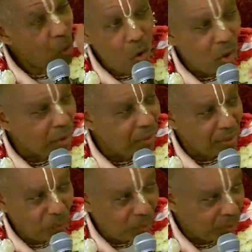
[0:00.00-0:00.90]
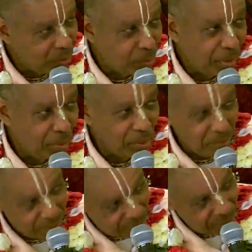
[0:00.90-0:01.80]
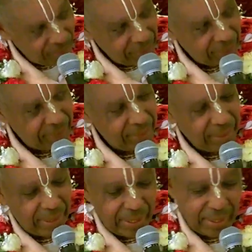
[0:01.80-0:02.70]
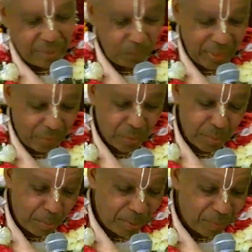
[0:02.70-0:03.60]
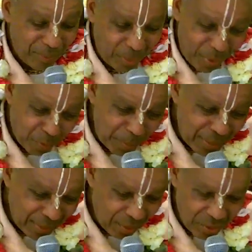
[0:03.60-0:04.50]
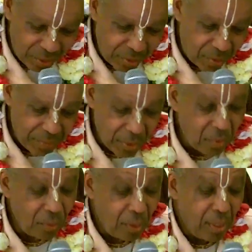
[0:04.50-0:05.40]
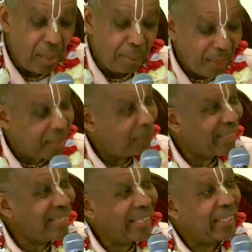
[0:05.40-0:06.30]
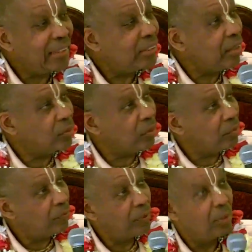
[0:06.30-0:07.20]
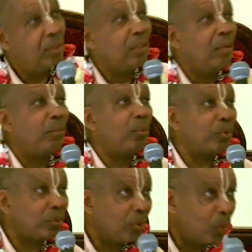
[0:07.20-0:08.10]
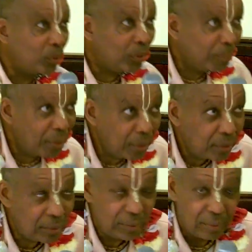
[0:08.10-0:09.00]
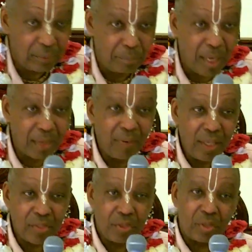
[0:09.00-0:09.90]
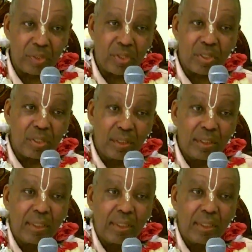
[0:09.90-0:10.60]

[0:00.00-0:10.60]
All around the world, there's problems. And we have to be prepared for that. We have to be intelligent enough. So, but by taking shelter of Purusha Uttama, Bhagavan Sri Krishna,